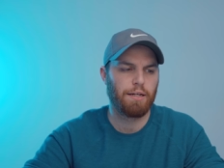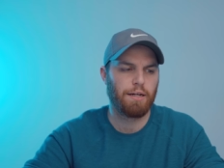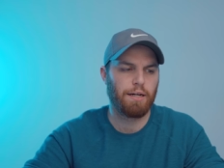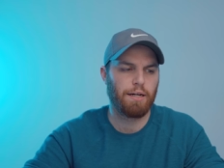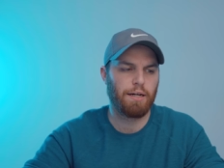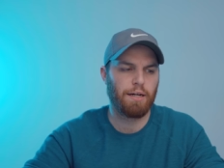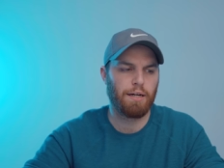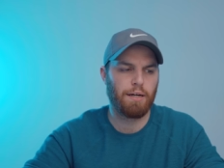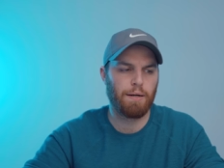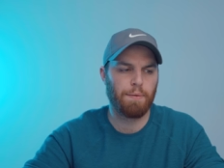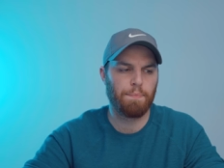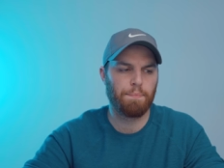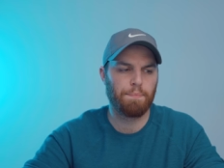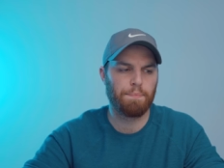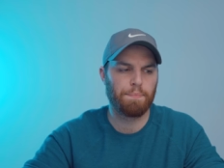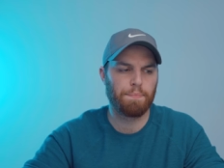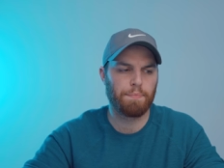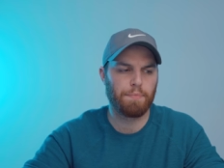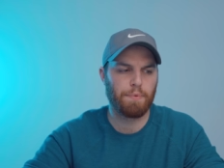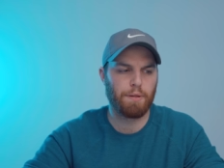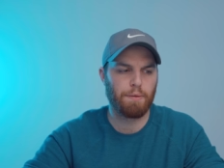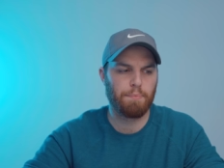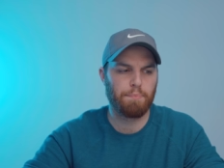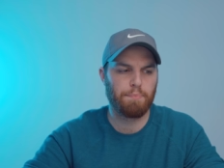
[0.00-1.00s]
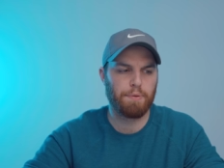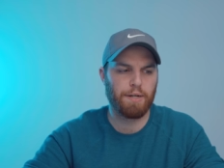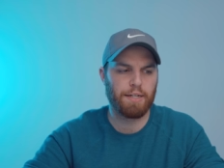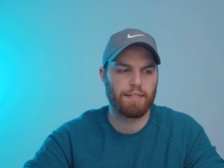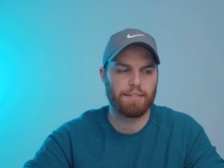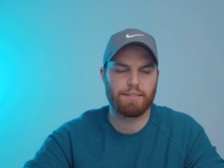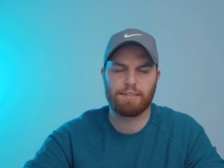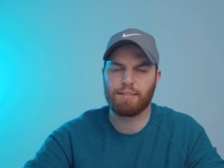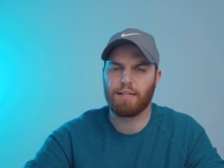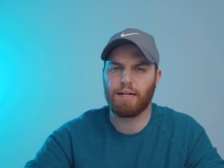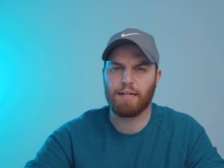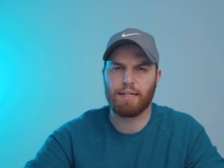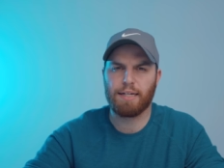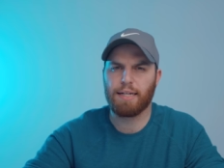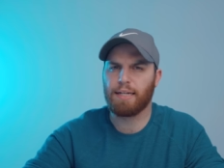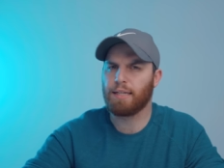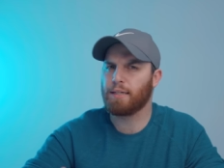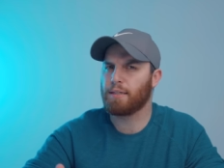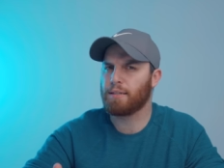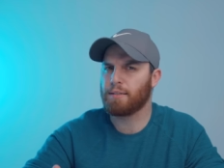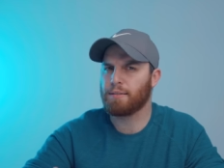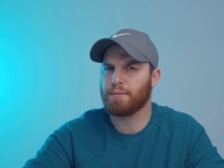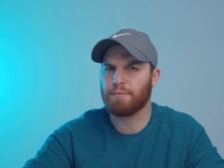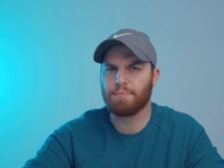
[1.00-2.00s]
um, but it's not
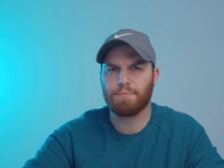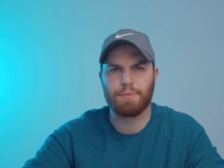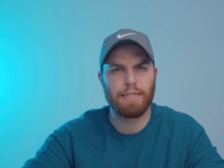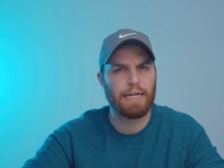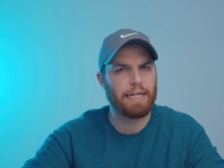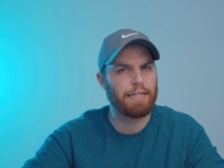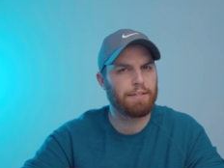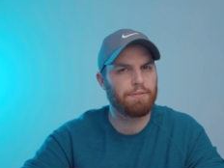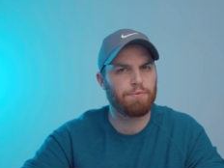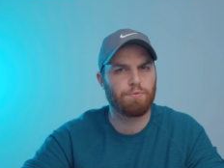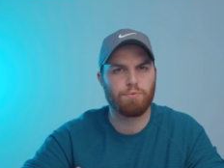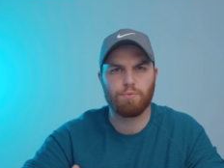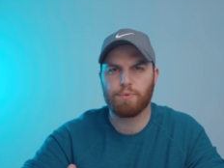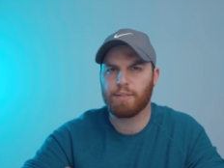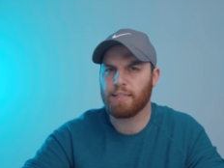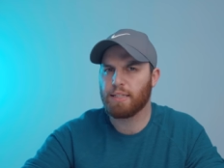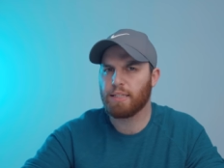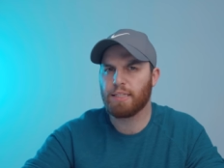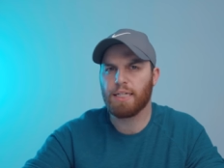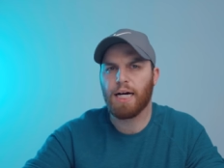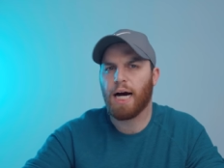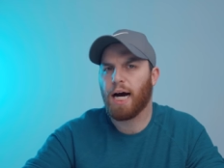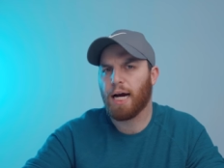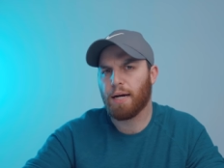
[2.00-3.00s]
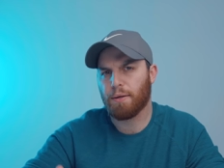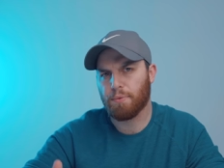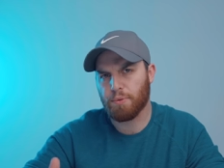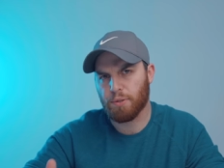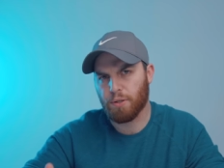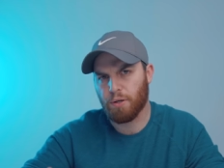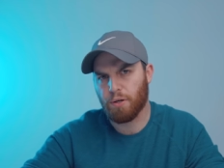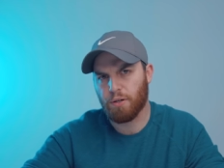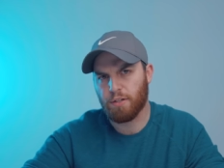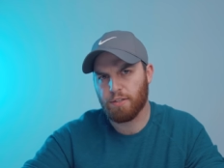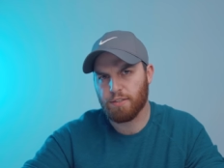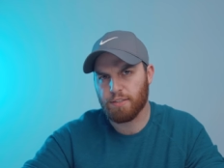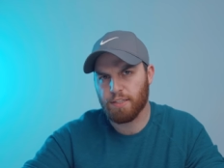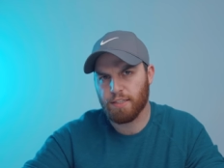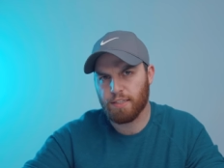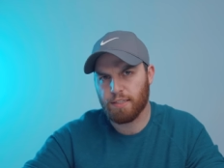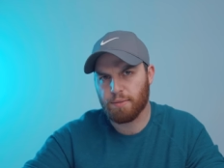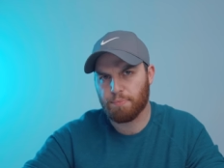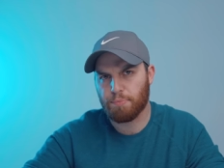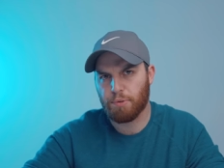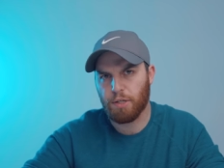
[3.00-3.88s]
getting kind of really high regards at the